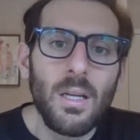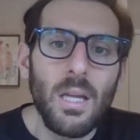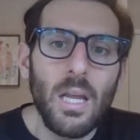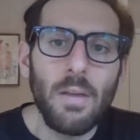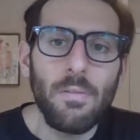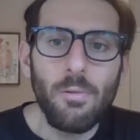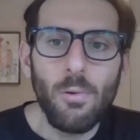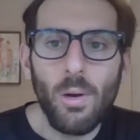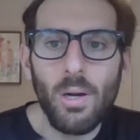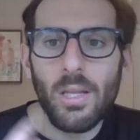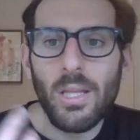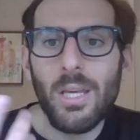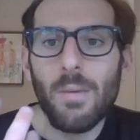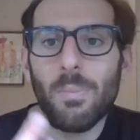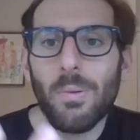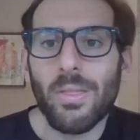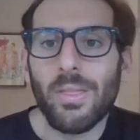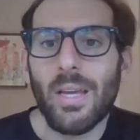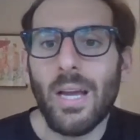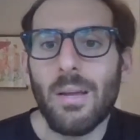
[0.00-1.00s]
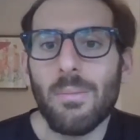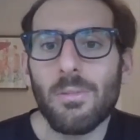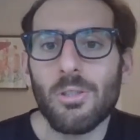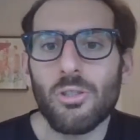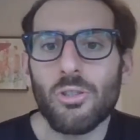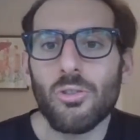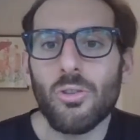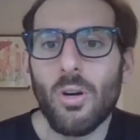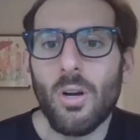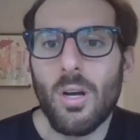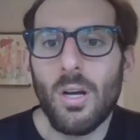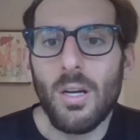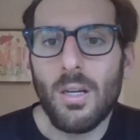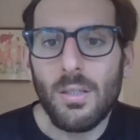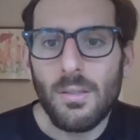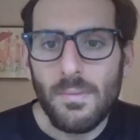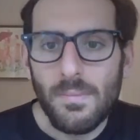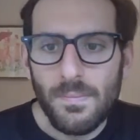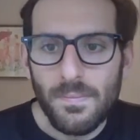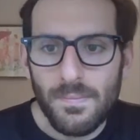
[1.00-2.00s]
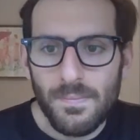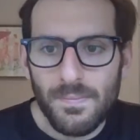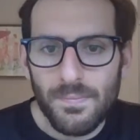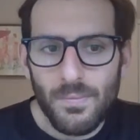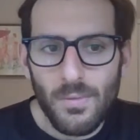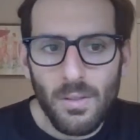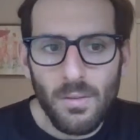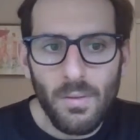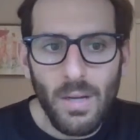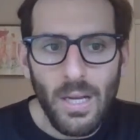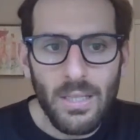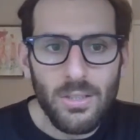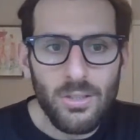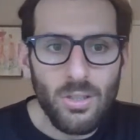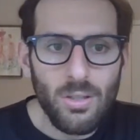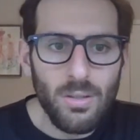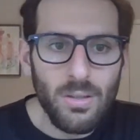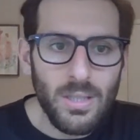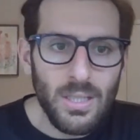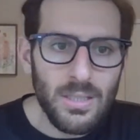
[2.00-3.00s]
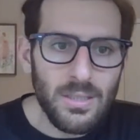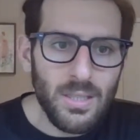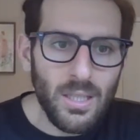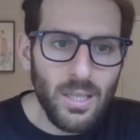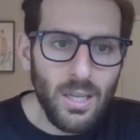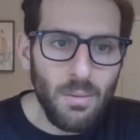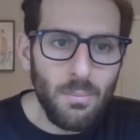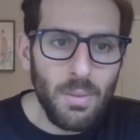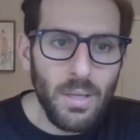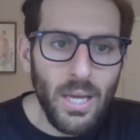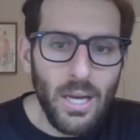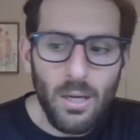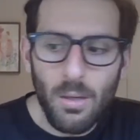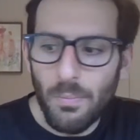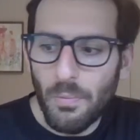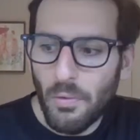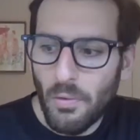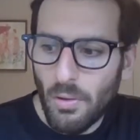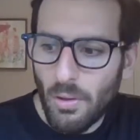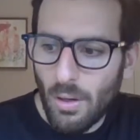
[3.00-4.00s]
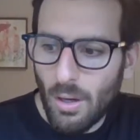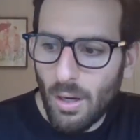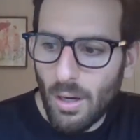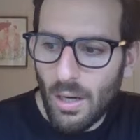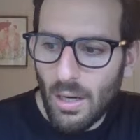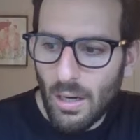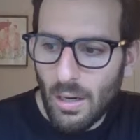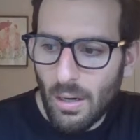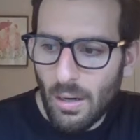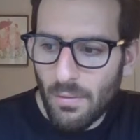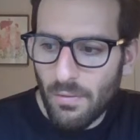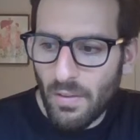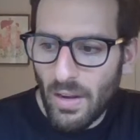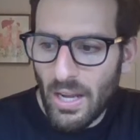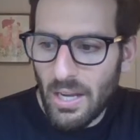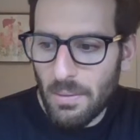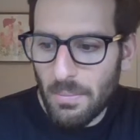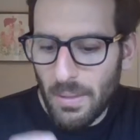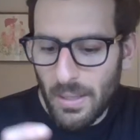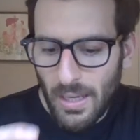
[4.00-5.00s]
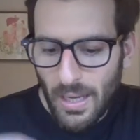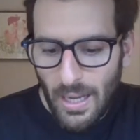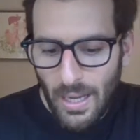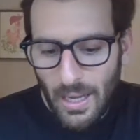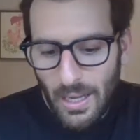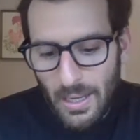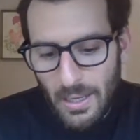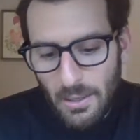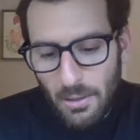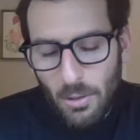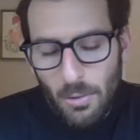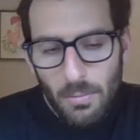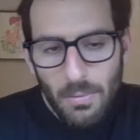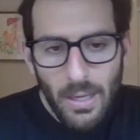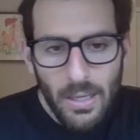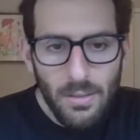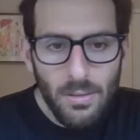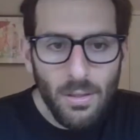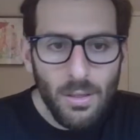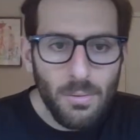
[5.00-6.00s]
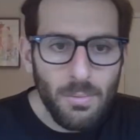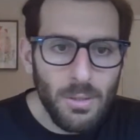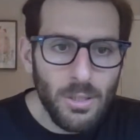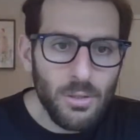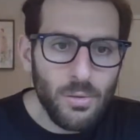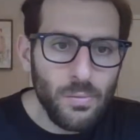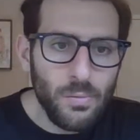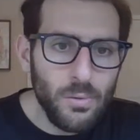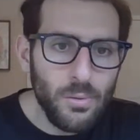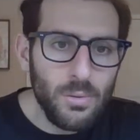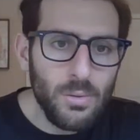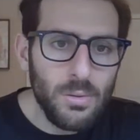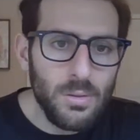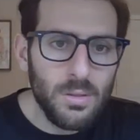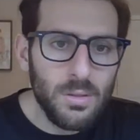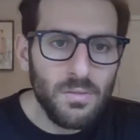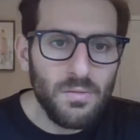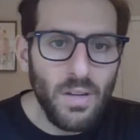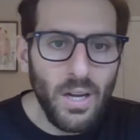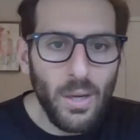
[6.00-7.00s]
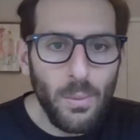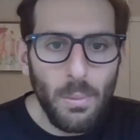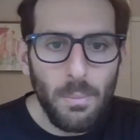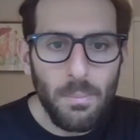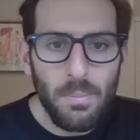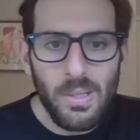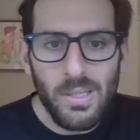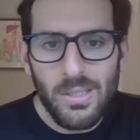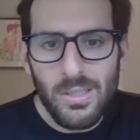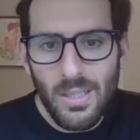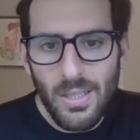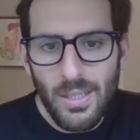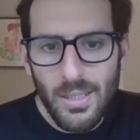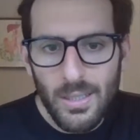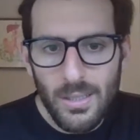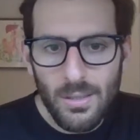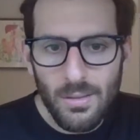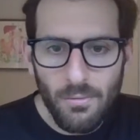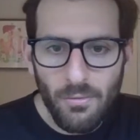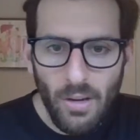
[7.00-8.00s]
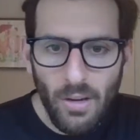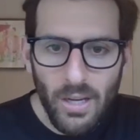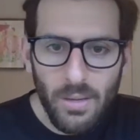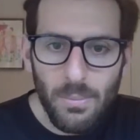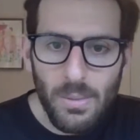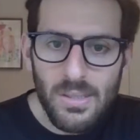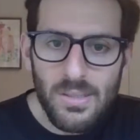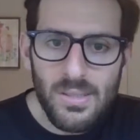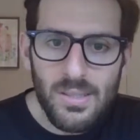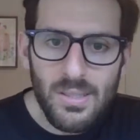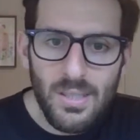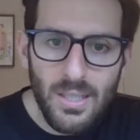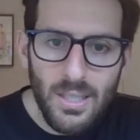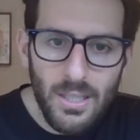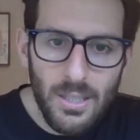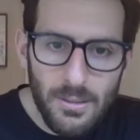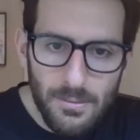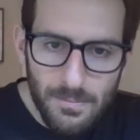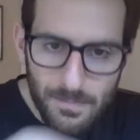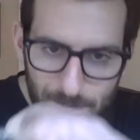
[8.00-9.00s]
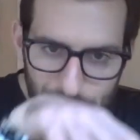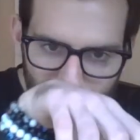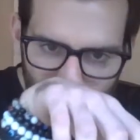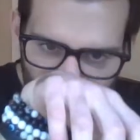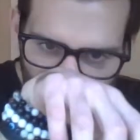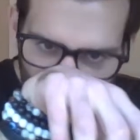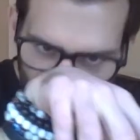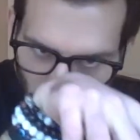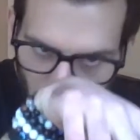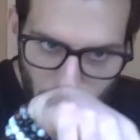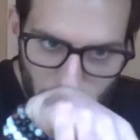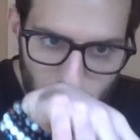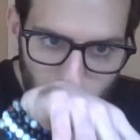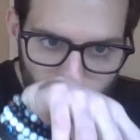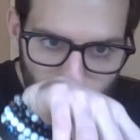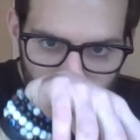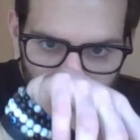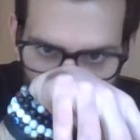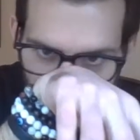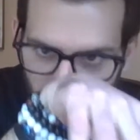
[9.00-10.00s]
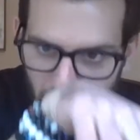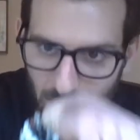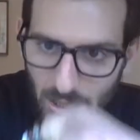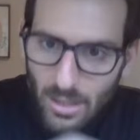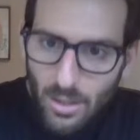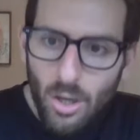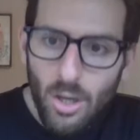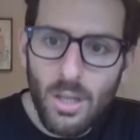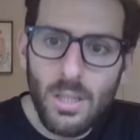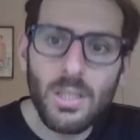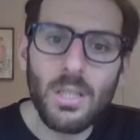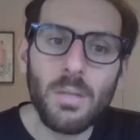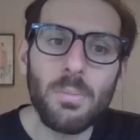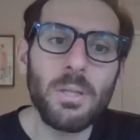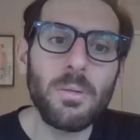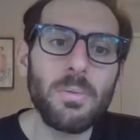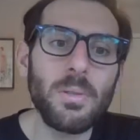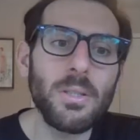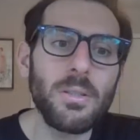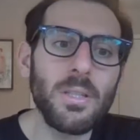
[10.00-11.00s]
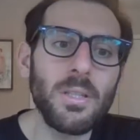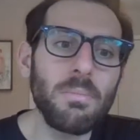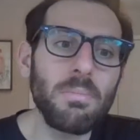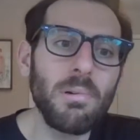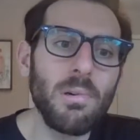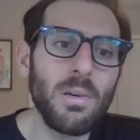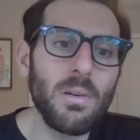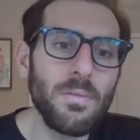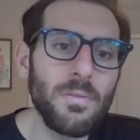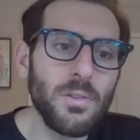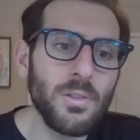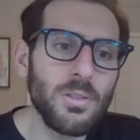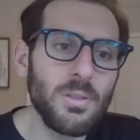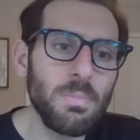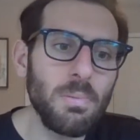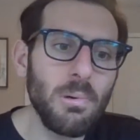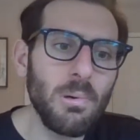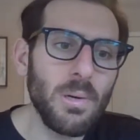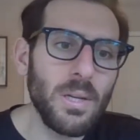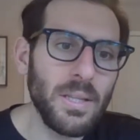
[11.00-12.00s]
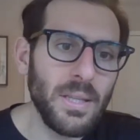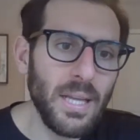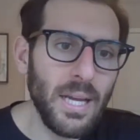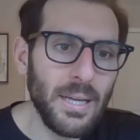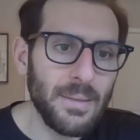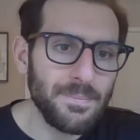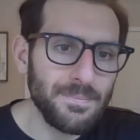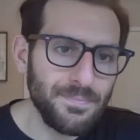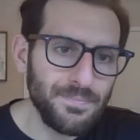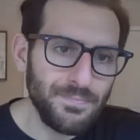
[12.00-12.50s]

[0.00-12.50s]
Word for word: If you want to keep a thymus strong, like certain things that can be helpful are, are vitamin A or retinol-rich foods, vitamin B six, vitamin C-rich foods. They're all going to be really important for supporting that.